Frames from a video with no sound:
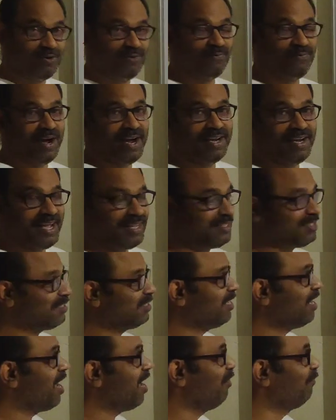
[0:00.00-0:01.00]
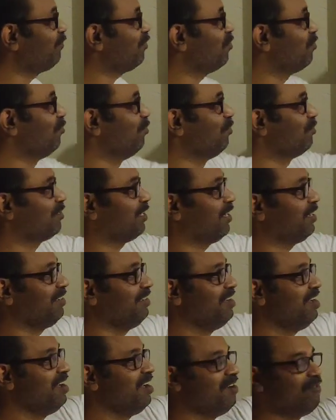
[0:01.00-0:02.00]
to find HCF
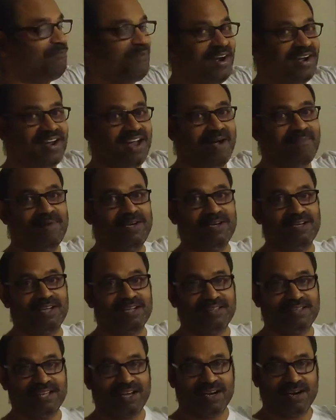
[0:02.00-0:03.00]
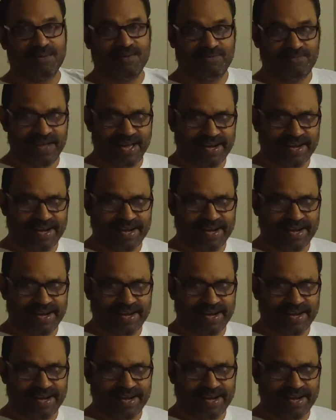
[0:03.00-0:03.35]
using fundamental theorem of